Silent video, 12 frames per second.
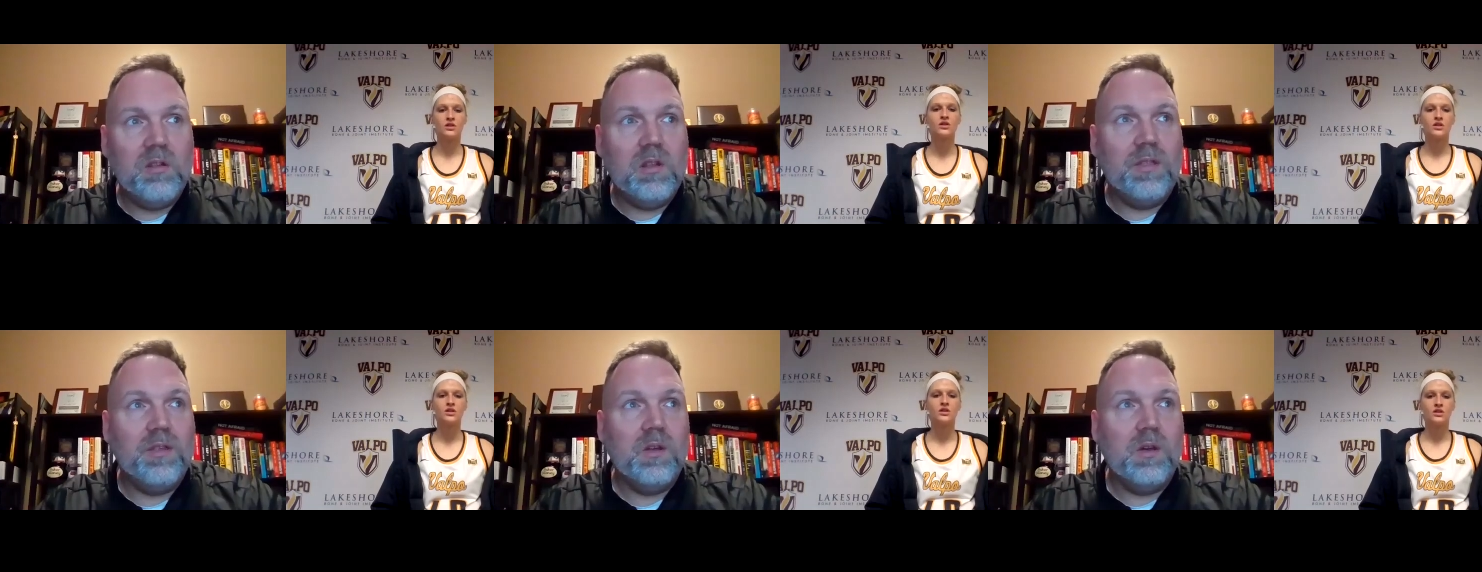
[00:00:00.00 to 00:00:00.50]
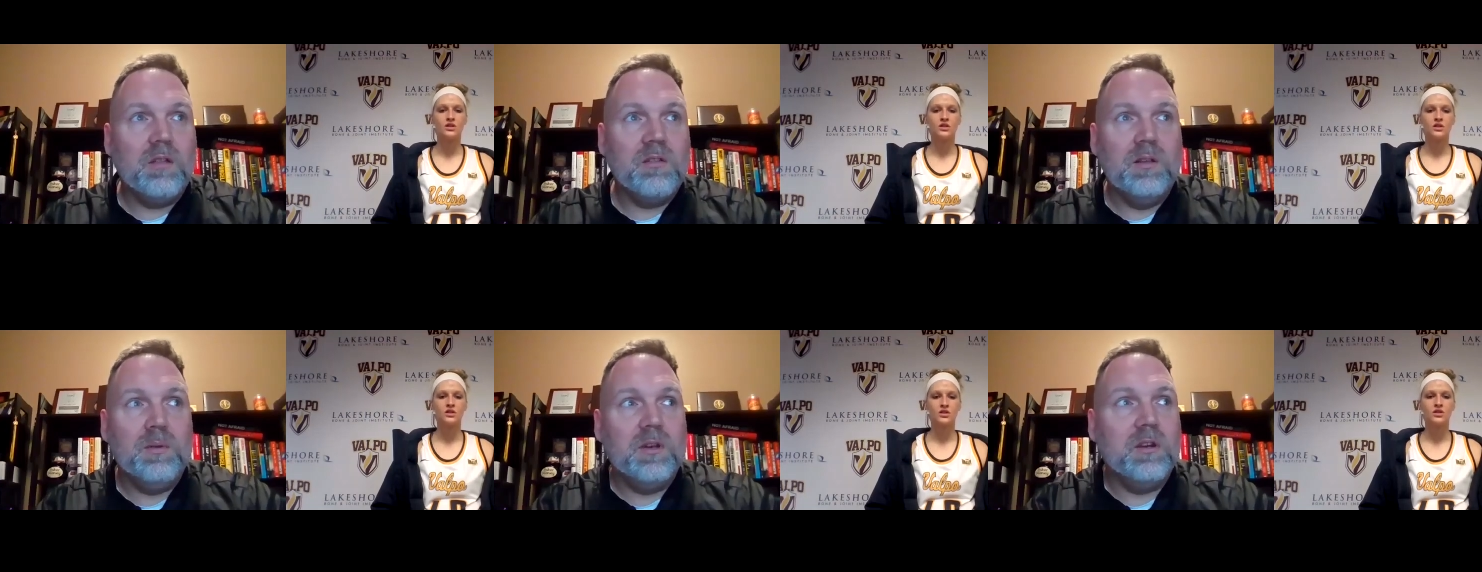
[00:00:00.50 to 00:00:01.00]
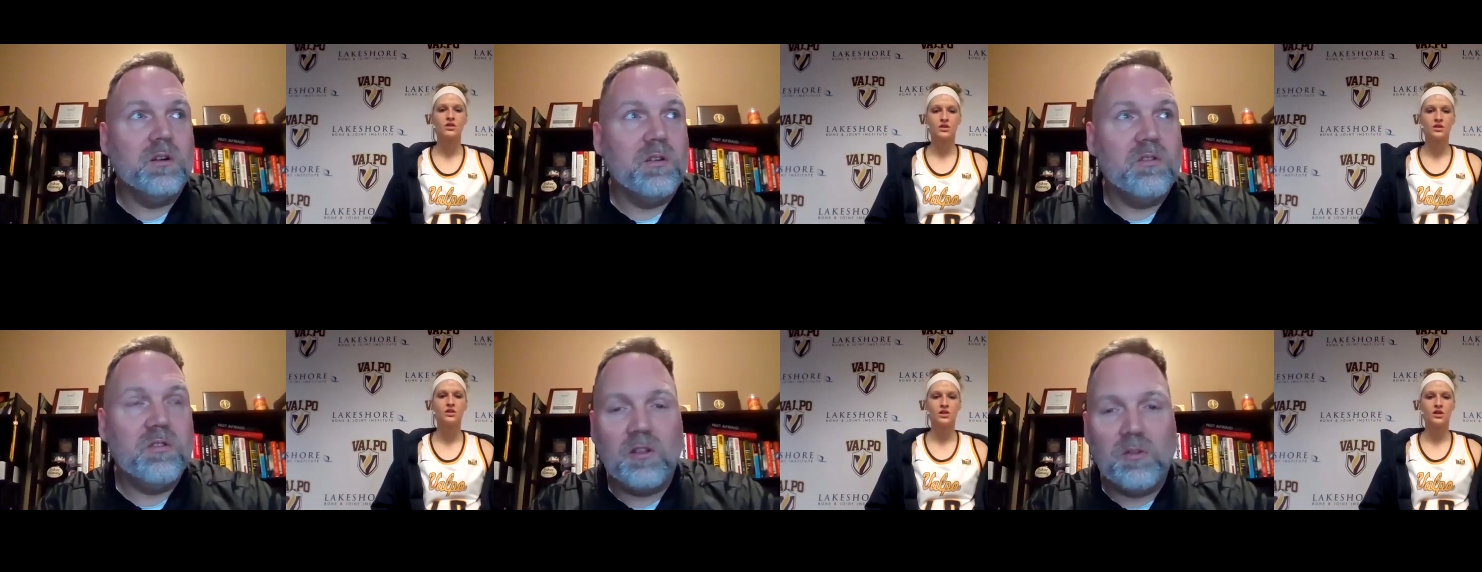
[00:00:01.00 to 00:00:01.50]
Speaker 1: and I think you guys limited her to
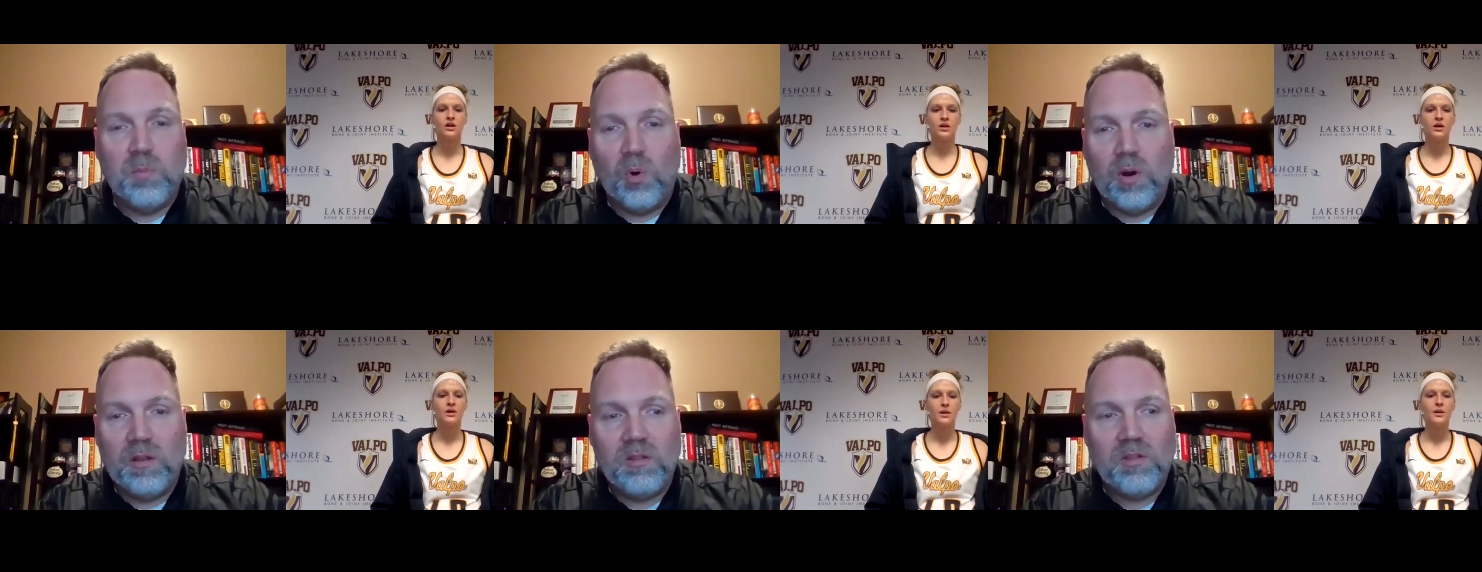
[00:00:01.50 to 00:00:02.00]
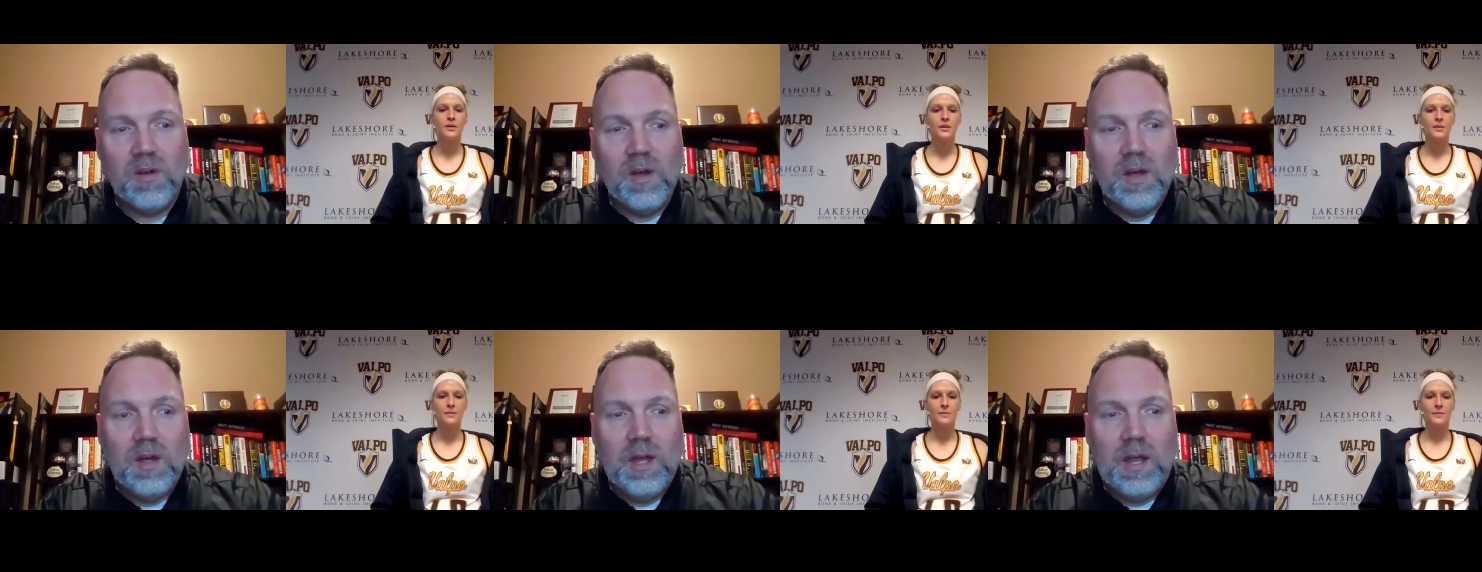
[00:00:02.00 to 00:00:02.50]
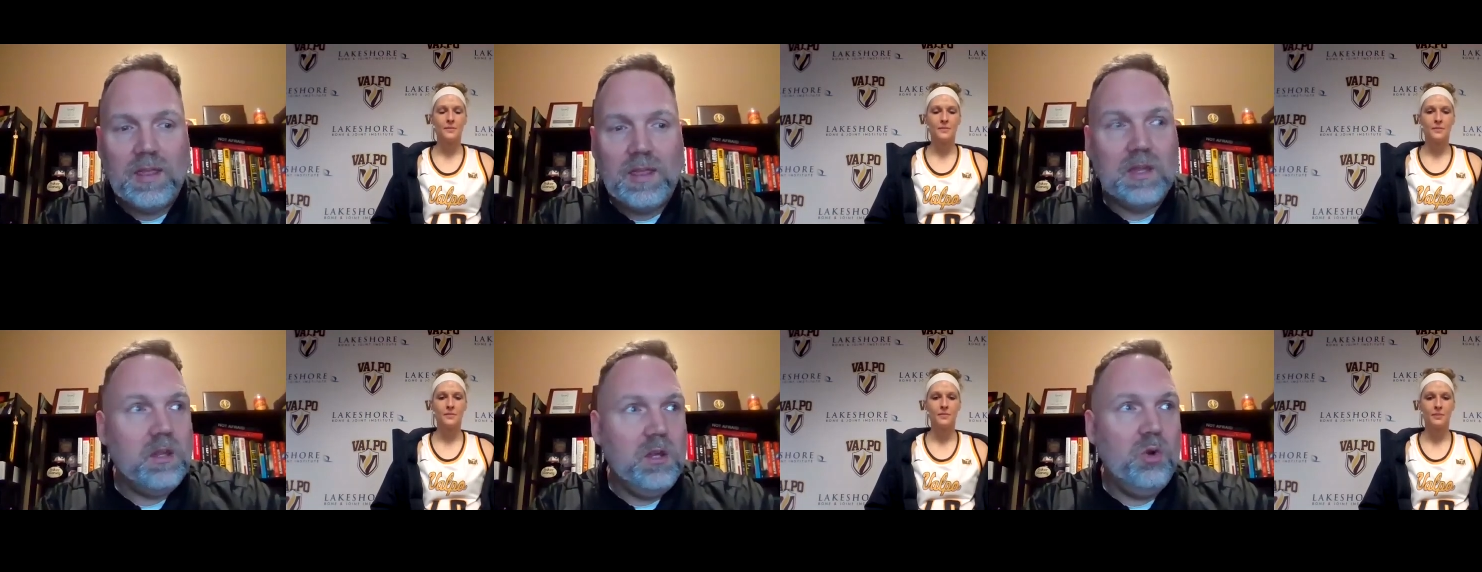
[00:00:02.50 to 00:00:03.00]
six points, and I mm-hmm.
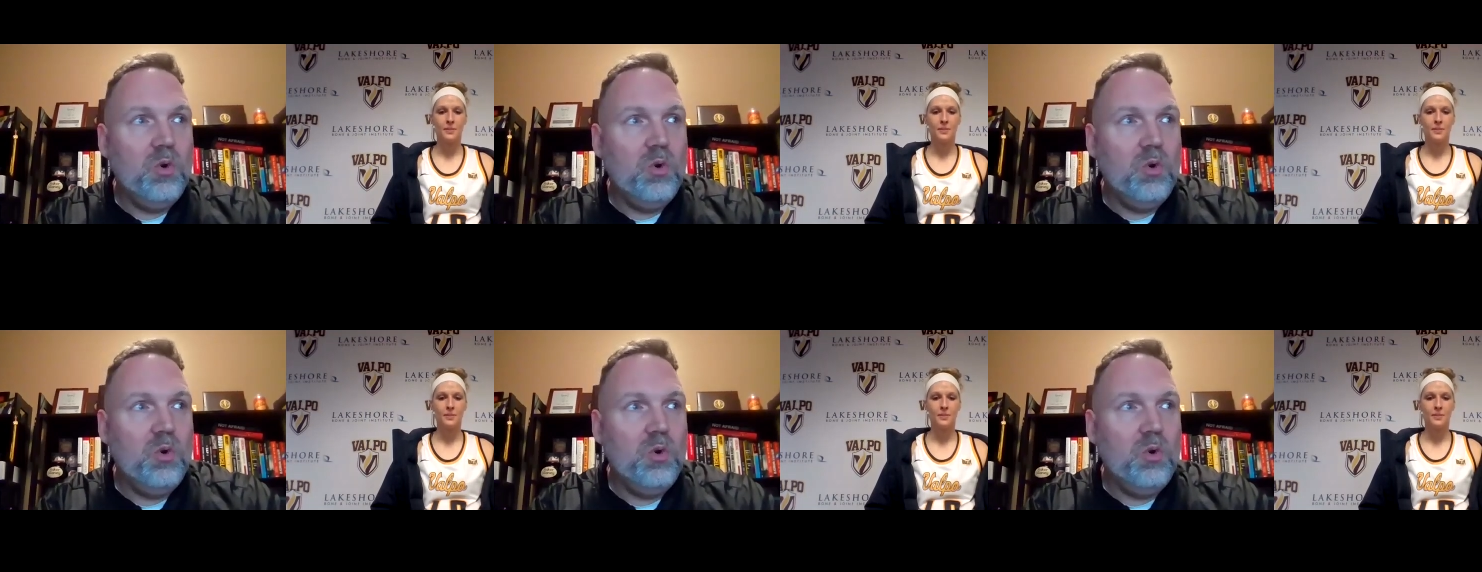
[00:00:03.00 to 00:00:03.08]
think you